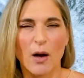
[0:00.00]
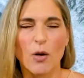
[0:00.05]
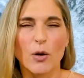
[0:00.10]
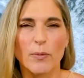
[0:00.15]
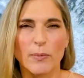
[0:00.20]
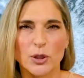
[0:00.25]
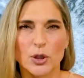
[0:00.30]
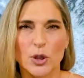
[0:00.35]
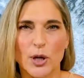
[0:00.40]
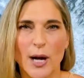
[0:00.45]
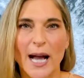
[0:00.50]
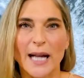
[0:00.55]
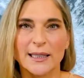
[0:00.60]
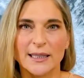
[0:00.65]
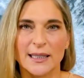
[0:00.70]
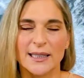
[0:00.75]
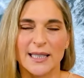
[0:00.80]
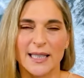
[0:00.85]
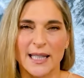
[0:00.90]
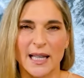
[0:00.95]
oh i'm
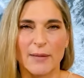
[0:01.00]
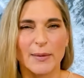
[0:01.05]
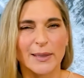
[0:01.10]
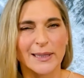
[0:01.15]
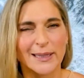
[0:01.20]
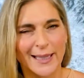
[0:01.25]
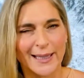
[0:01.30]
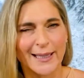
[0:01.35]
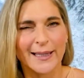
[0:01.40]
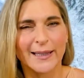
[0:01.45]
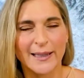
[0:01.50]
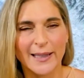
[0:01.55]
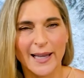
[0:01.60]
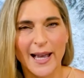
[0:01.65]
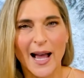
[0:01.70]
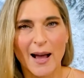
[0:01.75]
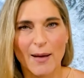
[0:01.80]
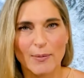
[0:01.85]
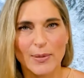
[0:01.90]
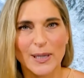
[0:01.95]
attracted to them it's like
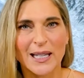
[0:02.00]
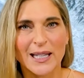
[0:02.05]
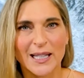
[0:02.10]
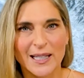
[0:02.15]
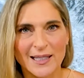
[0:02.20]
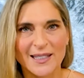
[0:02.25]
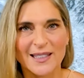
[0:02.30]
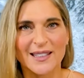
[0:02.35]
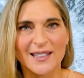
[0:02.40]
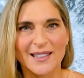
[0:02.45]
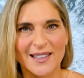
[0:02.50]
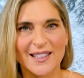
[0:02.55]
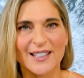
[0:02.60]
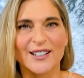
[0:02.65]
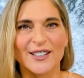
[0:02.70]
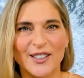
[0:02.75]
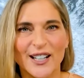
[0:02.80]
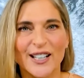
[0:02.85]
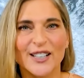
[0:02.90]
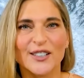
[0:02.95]
yeah because
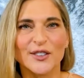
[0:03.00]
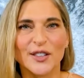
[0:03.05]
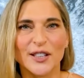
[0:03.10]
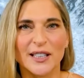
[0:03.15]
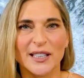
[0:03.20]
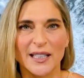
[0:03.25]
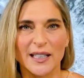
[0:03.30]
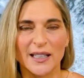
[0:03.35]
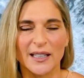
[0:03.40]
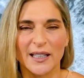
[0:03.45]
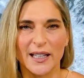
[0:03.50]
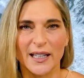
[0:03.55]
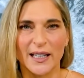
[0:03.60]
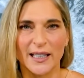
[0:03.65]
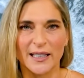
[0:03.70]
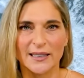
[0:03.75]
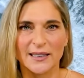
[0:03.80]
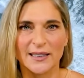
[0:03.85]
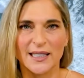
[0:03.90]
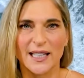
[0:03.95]
they're healthy
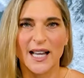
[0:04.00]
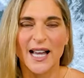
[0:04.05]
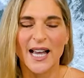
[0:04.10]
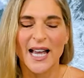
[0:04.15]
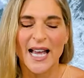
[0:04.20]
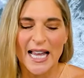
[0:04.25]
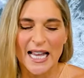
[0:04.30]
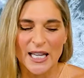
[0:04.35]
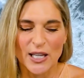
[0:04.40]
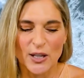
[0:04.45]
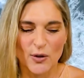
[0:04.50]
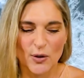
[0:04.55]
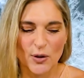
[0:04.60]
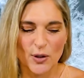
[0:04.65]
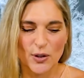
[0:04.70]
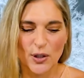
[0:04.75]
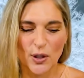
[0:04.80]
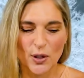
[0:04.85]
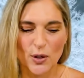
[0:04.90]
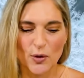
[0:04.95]
and you
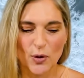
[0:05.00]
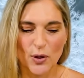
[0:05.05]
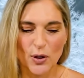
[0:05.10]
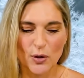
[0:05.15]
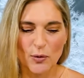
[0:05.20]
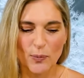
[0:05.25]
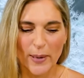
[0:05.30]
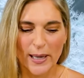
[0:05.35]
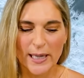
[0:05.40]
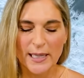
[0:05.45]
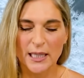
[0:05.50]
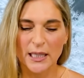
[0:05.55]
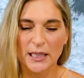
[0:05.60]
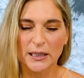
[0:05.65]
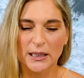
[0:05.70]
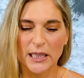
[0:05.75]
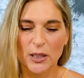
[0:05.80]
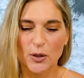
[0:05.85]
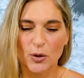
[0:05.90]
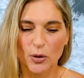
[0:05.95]
so you you
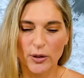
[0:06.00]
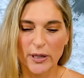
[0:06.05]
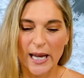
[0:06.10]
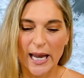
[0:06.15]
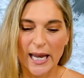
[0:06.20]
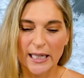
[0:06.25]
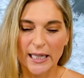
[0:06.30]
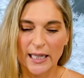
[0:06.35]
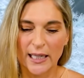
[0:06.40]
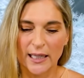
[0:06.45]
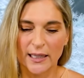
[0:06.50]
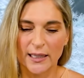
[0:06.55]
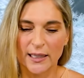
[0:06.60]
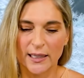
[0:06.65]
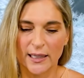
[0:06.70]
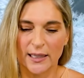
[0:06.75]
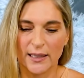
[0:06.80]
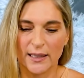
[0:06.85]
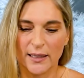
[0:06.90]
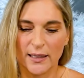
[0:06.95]
basically created
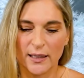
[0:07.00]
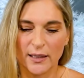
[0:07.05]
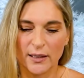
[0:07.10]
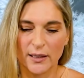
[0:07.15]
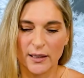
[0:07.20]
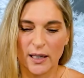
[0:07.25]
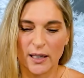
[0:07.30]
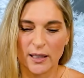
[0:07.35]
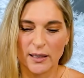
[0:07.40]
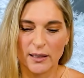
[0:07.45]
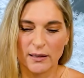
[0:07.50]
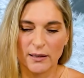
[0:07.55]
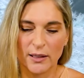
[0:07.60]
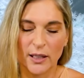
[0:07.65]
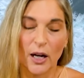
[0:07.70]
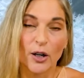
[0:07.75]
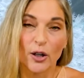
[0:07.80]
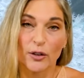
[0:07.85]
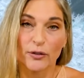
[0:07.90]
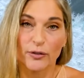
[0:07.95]
a
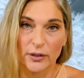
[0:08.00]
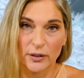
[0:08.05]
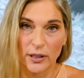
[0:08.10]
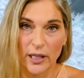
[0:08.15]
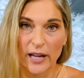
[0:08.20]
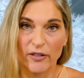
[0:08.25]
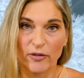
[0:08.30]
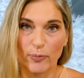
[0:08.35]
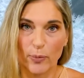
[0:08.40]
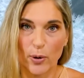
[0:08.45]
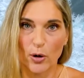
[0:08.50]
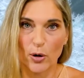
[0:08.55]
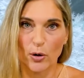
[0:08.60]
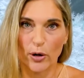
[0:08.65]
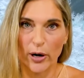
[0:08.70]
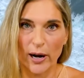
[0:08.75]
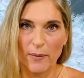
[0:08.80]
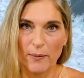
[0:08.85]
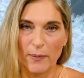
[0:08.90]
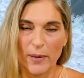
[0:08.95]
younger for life
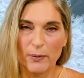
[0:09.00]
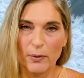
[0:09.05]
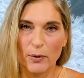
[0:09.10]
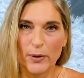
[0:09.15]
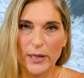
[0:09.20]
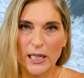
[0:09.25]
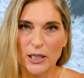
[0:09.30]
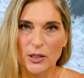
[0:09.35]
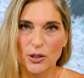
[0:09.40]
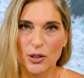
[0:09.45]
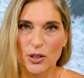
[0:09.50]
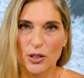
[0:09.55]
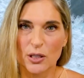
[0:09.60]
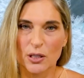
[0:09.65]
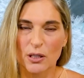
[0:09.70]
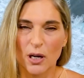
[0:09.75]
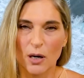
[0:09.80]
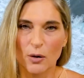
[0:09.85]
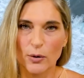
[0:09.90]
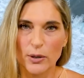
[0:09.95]
program. Maybe we can just
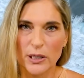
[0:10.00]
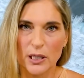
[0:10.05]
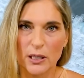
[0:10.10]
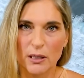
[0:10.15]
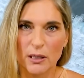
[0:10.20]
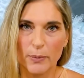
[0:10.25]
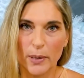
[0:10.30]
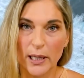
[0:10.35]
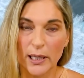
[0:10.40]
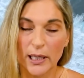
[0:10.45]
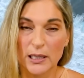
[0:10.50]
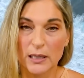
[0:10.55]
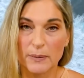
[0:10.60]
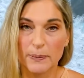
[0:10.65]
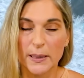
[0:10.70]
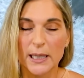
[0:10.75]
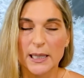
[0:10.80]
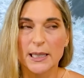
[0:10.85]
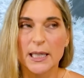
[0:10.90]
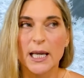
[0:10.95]
go into the buckets
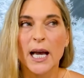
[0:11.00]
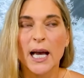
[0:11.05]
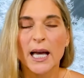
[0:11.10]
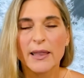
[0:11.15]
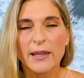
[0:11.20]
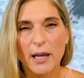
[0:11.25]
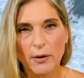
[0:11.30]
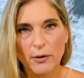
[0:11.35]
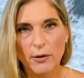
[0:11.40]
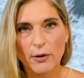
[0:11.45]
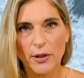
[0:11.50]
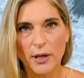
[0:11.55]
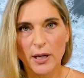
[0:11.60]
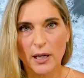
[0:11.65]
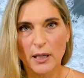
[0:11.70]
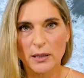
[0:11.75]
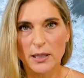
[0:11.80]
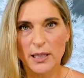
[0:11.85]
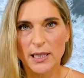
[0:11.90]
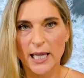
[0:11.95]
because the other thing
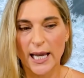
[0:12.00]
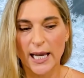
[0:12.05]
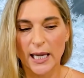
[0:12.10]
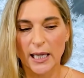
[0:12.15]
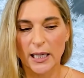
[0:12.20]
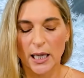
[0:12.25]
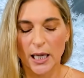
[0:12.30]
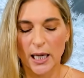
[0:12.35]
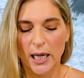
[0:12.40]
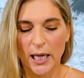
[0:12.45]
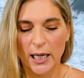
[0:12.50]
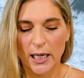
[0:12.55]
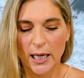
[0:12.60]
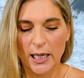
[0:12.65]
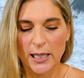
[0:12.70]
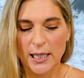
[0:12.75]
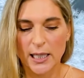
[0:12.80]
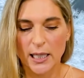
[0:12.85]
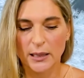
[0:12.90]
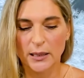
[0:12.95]
I'll say, and, and I
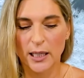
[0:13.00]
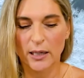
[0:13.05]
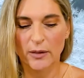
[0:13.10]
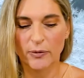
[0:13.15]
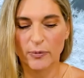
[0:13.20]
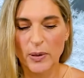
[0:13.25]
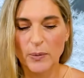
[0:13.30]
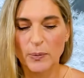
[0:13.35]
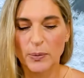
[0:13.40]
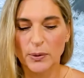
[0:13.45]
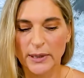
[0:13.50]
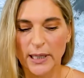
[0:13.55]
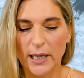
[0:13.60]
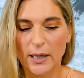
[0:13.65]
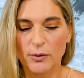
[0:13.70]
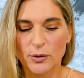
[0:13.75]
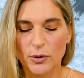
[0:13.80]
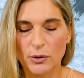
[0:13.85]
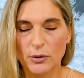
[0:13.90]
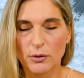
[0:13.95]
see a lot of people
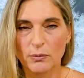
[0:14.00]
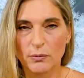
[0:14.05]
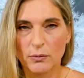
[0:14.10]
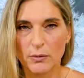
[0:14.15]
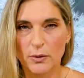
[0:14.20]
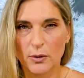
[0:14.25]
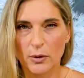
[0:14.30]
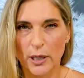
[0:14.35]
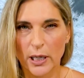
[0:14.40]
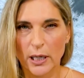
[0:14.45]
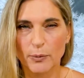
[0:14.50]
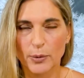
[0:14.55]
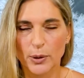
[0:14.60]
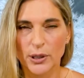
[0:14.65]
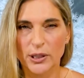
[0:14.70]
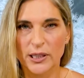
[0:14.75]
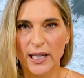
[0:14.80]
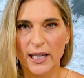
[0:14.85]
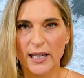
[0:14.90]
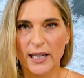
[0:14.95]
now creating
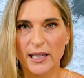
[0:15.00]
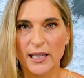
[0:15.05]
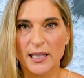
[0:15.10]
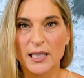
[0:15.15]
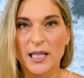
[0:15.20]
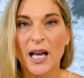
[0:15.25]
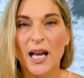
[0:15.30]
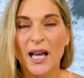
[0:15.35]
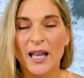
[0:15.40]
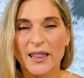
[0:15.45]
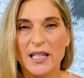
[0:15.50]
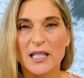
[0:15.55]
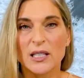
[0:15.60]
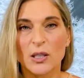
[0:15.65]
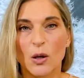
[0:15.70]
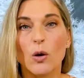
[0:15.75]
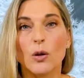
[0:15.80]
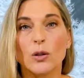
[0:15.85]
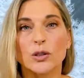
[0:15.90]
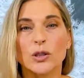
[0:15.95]
books like this, this
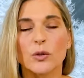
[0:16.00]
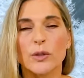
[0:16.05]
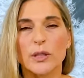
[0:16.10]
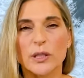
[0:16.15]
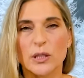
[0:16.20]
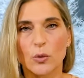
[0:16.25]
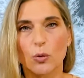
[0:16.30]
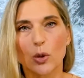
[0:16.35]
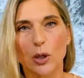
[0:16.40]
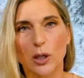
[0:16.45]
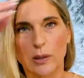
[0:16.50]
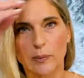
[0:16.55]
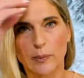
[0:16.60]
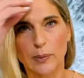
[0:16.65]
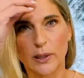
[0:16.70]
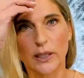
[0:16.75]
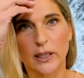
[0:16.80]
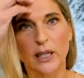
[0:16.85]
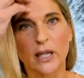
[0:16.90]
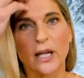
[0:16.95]
also is a
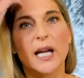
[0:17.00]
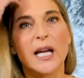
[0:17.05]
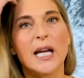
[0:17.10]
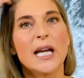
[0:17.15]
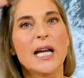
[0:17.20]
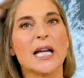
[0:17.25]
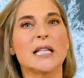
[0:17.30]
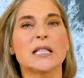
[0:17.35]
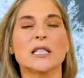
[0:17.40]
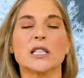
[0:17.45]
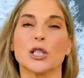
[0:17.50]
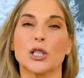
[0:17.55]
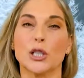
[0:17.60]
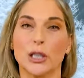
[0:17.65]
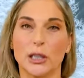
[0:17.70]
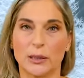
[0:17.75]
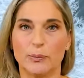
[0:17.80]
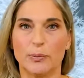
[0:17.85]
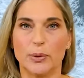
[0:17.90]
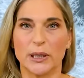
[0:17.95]
workbook. It's a
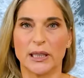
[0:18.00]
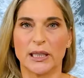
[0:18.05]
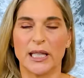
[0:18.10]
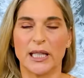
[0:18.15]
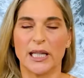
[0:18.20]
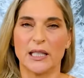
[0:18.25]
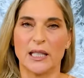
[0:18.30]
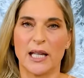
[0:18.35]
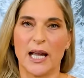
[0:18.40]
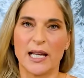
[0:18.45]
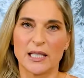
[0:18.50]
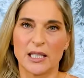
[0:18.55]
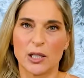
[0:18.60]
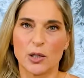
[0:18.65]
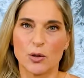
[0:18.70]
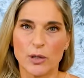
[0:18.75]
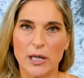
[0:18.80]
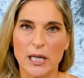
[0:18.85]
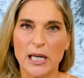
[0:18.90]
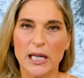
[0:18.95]
cookbook. It has
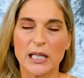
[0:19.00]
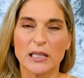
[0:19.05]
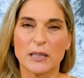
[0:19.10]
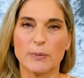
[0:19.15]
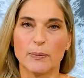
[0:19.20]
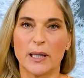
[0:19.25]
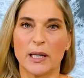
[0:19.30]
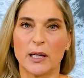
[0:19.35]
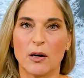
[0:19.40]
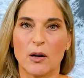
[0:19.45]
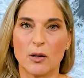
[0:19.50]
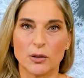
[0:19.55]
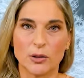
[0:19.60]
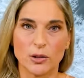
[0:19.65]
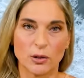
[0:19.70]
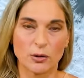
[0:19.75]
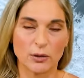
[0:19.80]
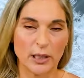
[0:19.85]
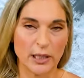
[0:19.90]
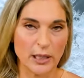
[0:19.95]
ingredients, but it
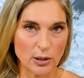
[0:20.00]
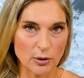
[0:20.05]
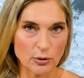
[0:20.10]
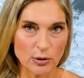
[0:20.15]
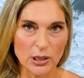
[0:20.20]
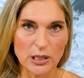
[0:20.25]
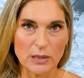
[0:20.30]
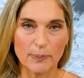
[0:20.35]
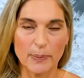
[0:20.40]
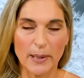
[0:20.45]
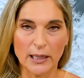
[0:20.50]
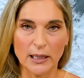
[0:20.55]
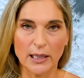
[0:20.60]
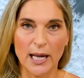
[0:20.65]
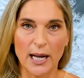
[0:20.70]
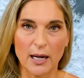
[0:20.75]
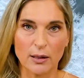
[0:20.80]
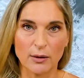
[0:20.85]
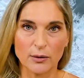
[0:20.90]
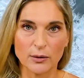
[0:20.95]
also like you spell
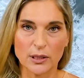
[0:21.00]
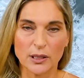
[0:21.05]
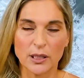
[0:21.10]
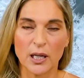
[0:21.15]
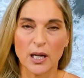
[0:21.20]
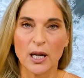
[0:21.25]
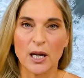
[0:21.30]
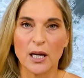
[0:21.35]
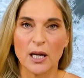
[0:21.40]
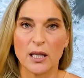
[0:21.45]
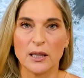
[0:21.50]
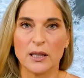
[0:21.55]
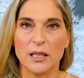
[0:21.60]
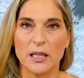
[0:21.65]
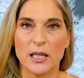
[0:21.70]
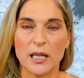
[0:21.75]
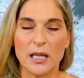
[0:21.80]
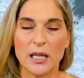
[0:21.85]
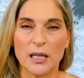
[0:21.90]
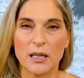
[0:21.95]
out
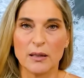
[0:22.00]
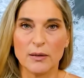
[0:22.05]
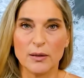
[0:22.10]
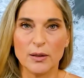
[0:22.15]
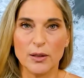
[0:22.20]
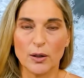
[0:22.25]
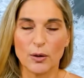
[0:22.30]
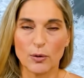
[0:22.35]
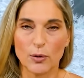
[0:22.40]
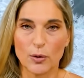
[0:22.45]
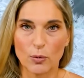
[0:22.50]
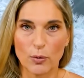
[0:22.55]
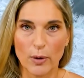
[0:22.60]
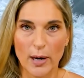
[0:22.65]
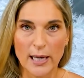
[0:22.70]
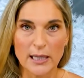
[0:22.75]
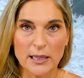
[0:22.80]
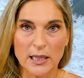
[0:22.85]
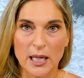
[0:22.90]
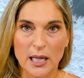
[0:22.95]
the, you know, the
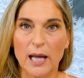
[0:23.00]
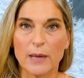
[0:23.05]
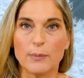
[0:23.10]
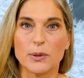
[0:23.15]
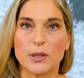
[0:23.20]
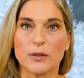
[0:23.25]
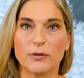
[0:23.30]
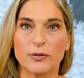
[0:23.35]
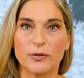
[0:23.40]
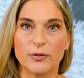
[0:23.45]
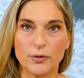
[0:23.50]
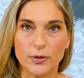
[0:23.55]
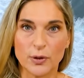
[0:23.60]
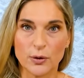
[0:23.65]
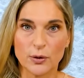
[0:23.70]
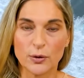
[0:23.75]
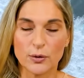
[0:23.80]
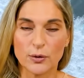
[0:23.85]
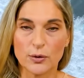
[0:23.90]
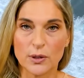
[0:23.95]
right types of
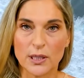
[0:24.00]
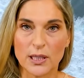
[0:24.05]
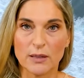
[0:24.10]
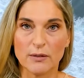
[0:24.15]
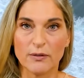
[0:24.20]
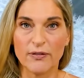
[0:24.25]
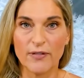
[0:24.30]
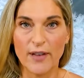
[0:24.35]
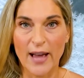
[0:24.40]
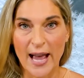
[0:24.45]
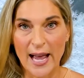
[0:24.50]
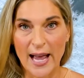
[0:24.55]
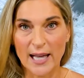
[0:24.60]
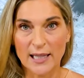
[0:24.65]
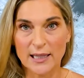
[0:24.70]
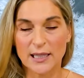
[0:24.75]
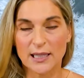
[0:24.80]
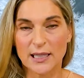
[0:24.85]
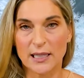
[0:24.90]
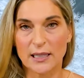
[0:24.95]
foods and
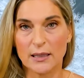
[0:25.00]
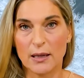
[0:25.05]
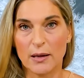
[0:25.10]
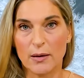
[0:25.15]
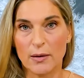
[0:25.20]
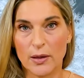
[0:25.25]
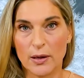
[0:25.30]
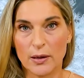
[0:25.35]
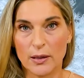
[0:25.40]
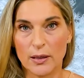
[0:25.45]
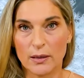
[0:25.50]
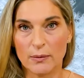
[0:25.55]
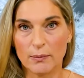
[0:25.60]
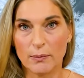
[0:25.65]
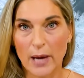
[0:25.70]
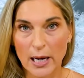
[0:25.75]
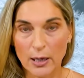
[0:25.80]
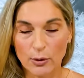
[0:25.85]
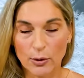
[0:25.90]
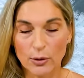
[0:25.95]
fats and the
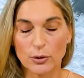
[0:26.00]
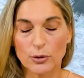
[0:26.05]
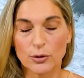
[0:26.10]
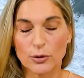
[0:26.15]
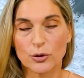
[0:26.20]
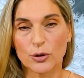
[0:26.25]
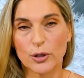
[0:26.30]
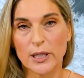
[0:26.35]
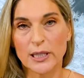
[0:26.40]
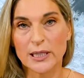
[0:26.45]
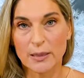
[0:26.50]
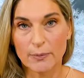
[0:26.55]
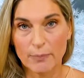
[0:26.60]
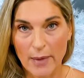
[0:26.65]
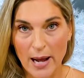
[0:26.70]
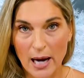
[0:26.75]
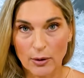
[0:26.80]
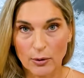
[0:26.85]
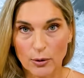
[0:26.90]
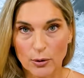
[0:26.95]
micronutrients and
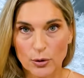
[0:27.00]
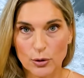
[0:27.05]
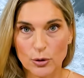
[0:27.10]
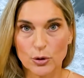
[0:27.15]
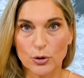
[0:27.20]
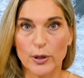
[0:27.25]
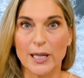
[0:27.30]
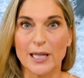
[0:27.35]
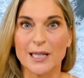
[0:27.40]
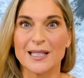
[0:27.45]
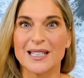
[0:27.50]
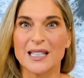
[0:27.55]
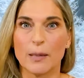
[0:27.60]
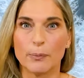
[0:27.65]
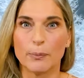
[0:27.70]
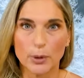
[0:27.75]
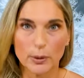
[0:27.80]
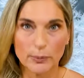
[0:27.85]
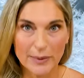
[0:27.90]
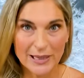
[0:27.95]
macronutrients,
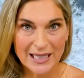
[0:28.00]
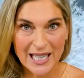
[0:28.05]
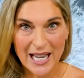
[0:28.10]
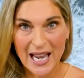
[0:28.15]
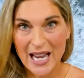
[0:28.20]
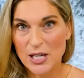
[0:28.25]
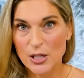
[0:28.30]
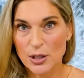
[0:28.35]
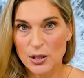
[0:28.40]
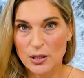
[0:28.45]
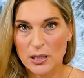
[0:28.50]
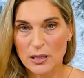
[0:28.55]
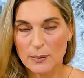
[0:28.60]
supplementation